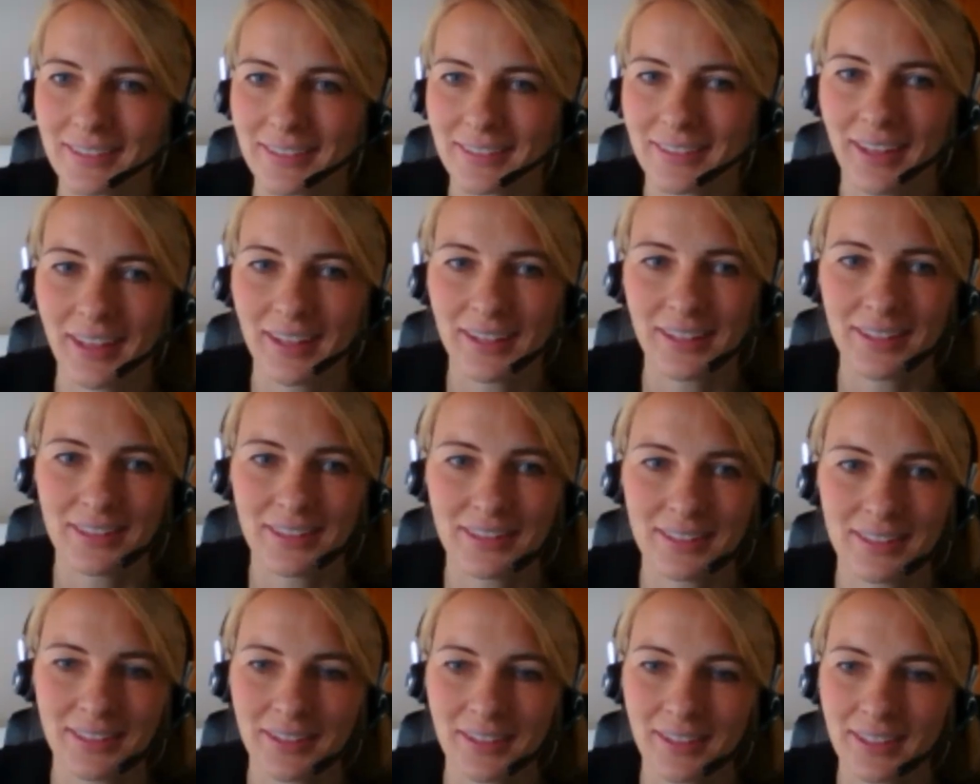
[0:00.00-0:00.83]
And
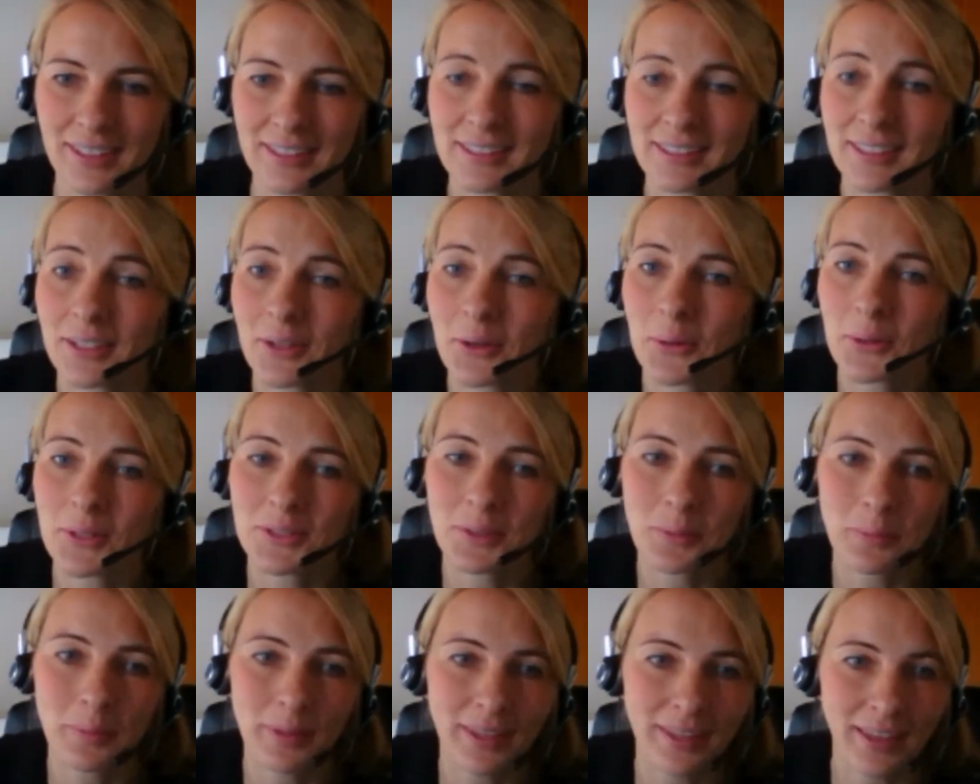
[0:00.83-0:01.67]
is it going to
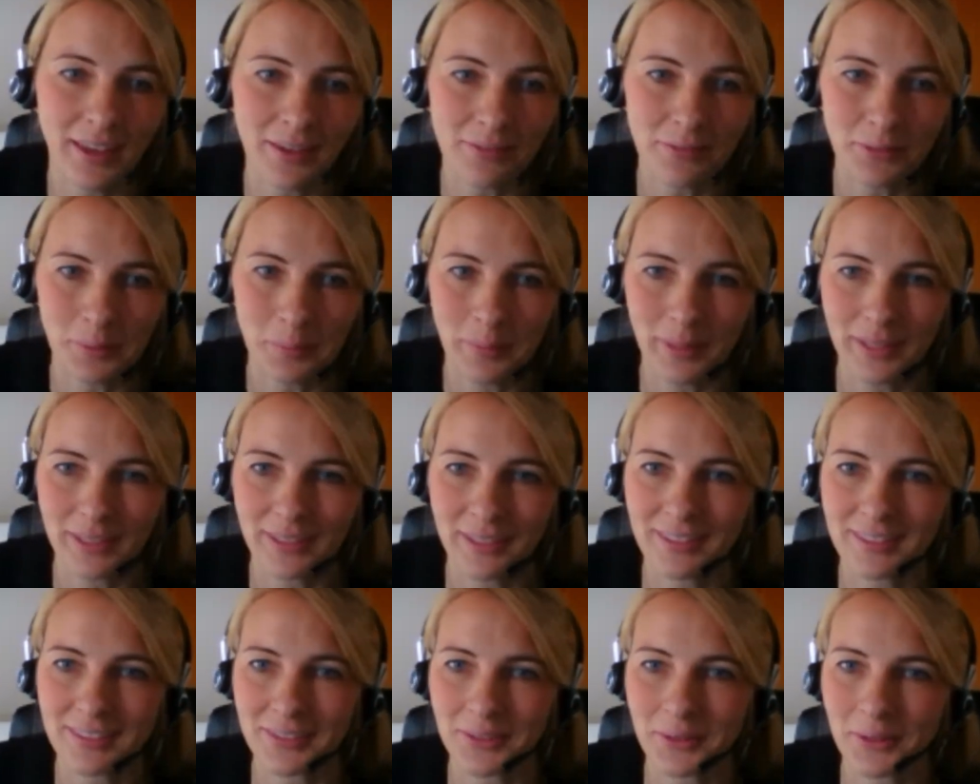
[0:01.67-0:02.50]
be
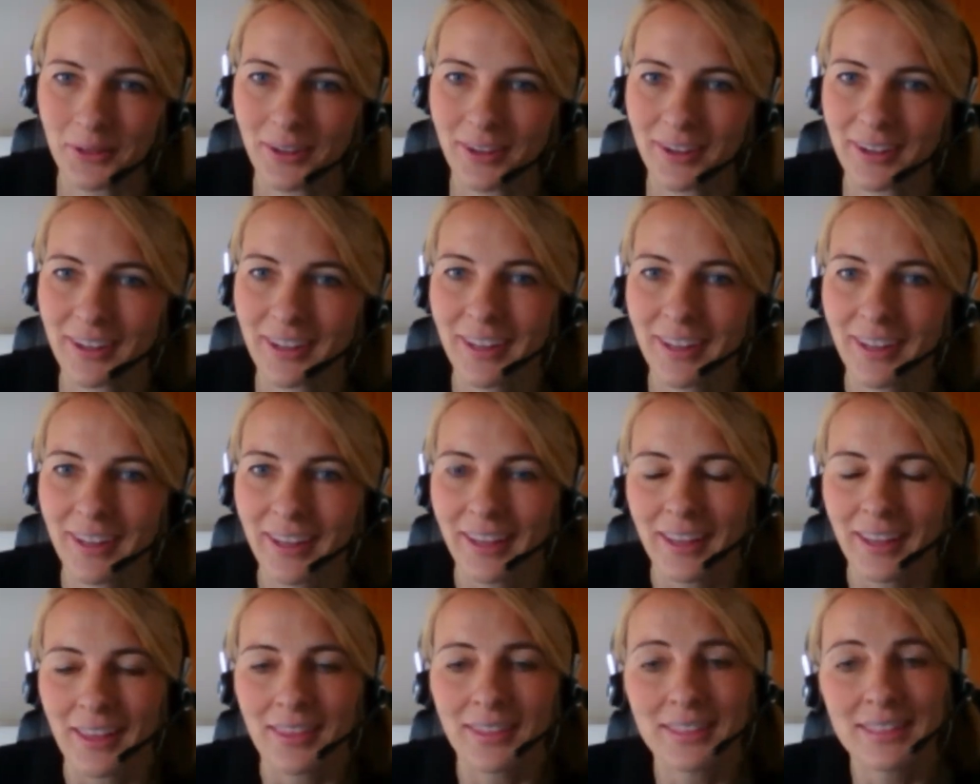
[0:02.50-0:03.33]
government or
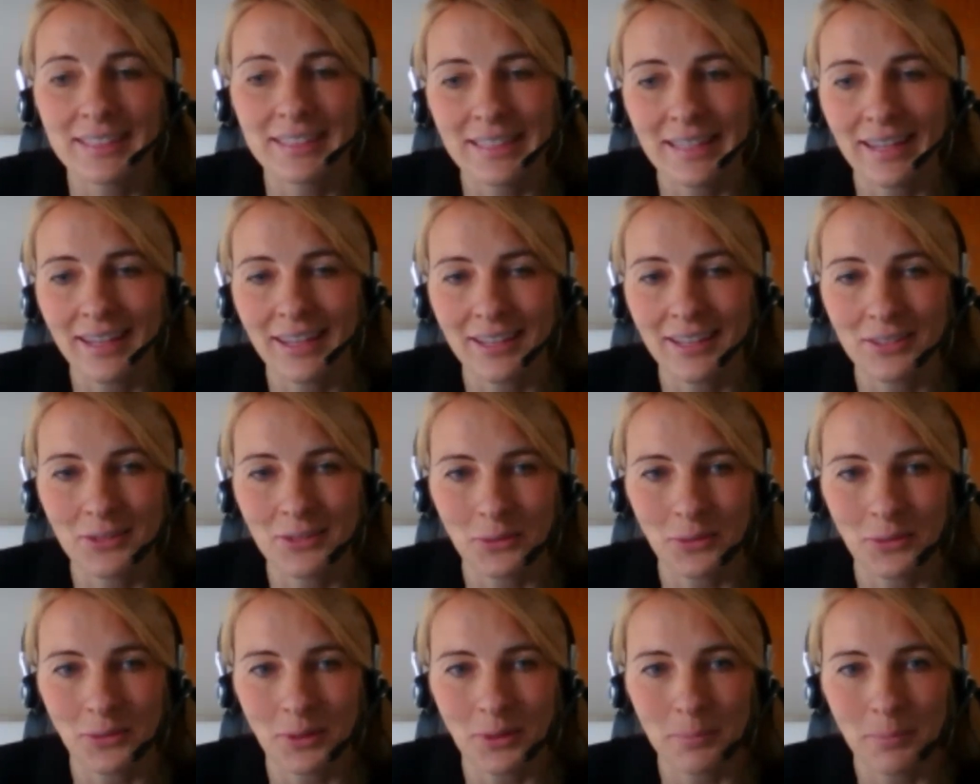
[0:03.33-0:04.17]
the state,
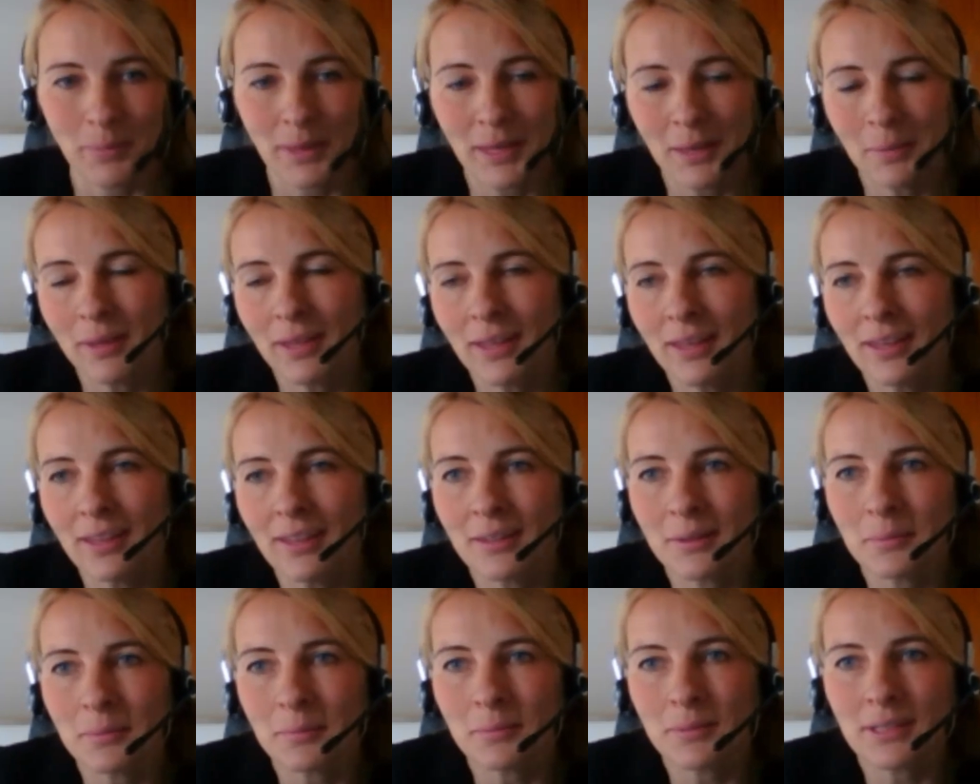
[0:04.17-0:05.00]
or maybe
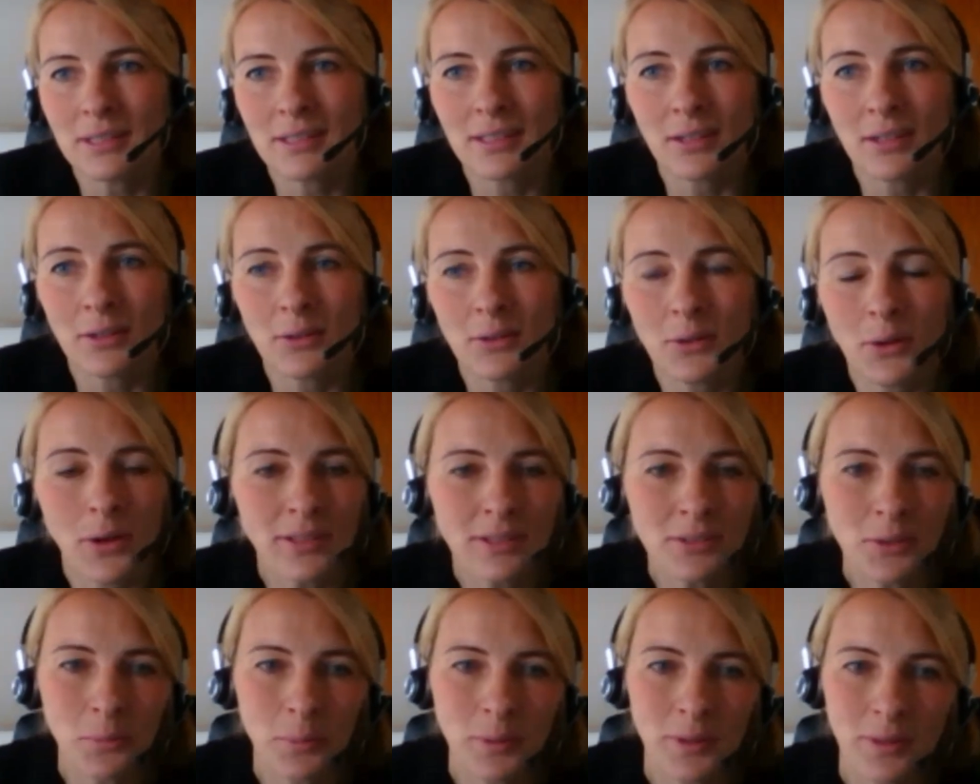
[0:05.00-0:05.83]
it could
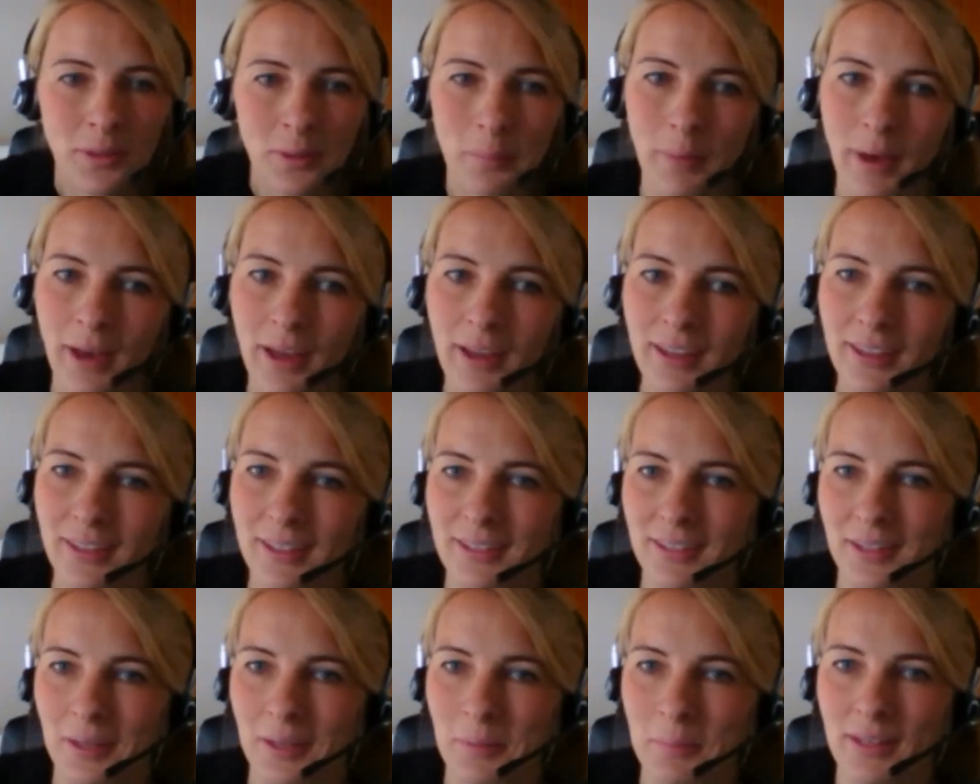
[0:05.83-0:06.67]
also be the market?
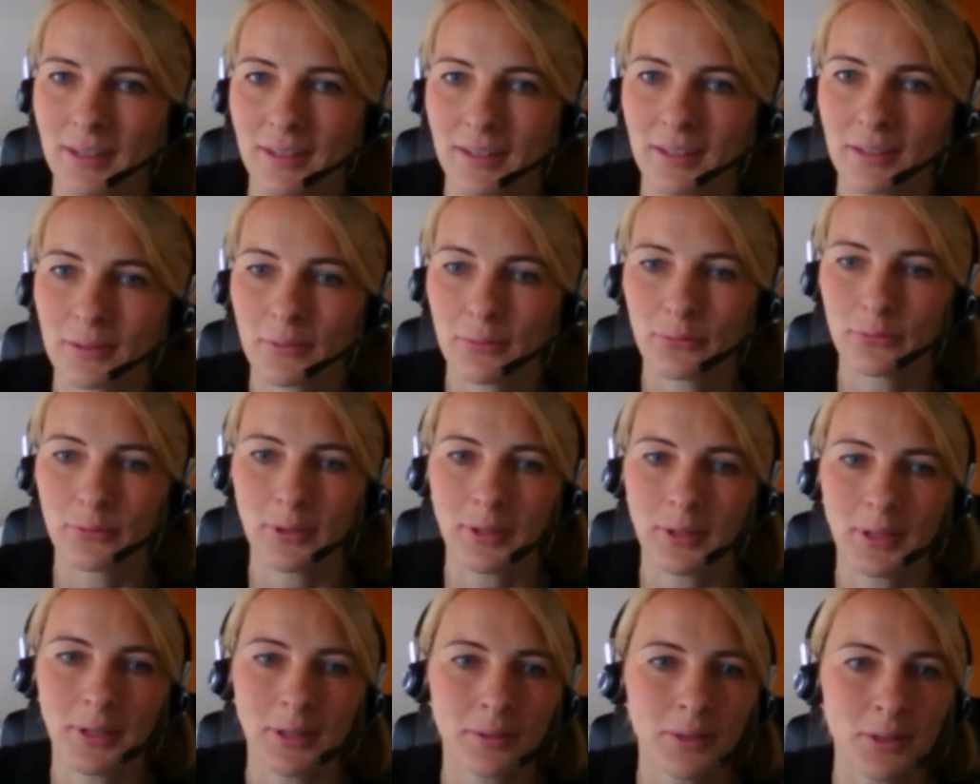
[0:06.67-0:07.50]
I mean, if
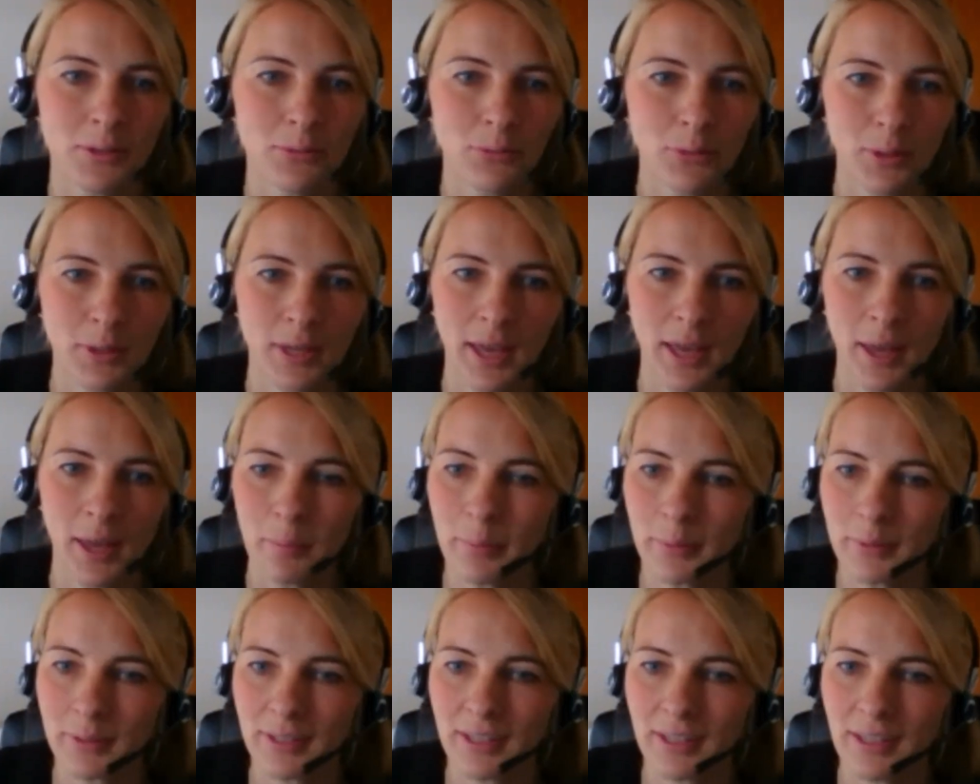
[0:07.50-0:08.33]
a
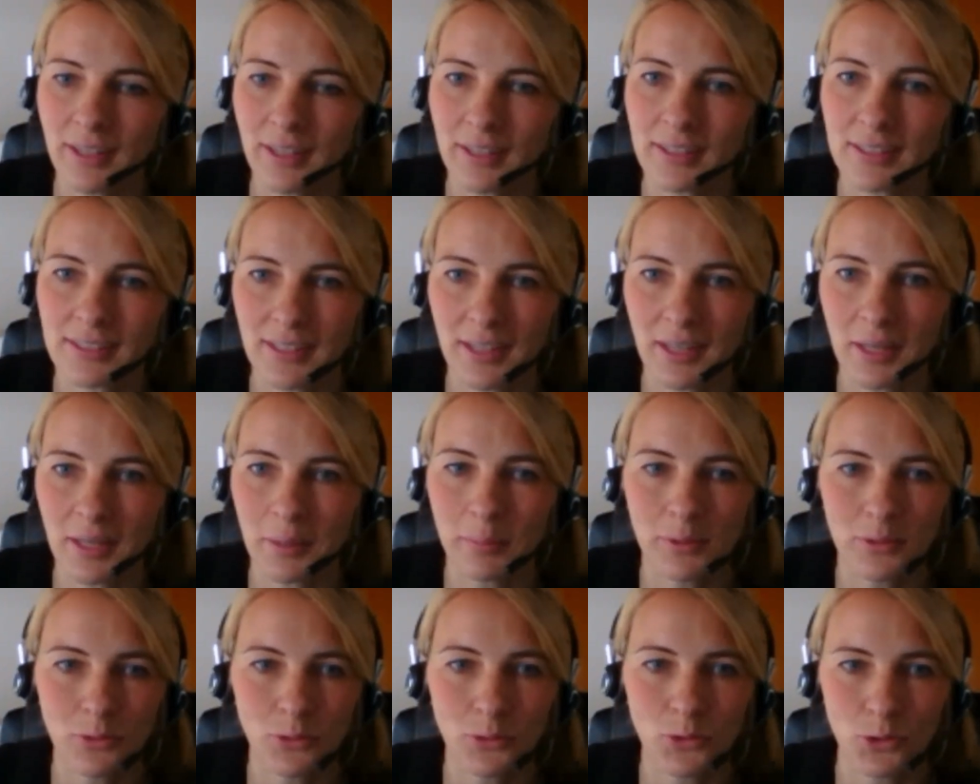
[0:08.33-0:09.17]
company is able to